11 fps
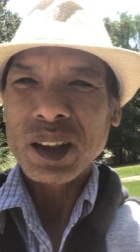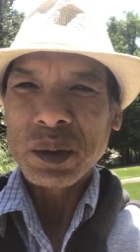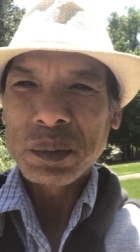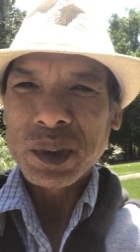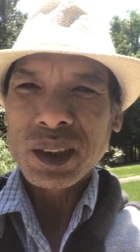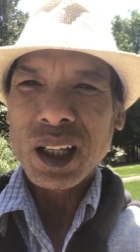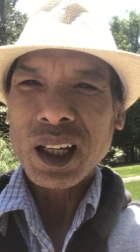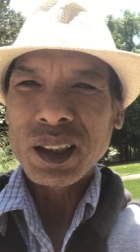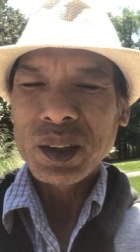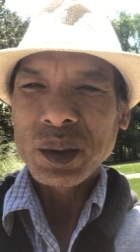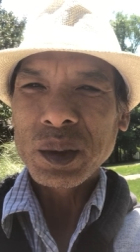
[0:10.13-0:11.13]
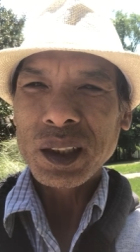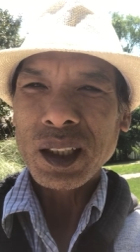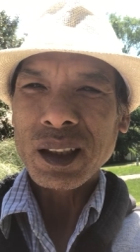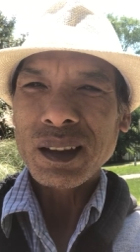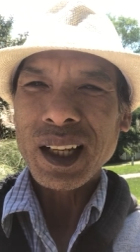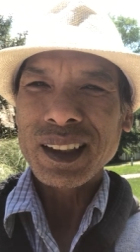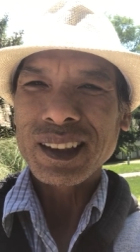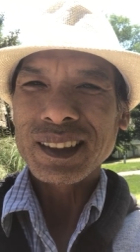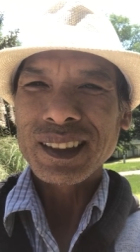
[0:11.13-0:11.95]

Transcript: hope you guys doing alright.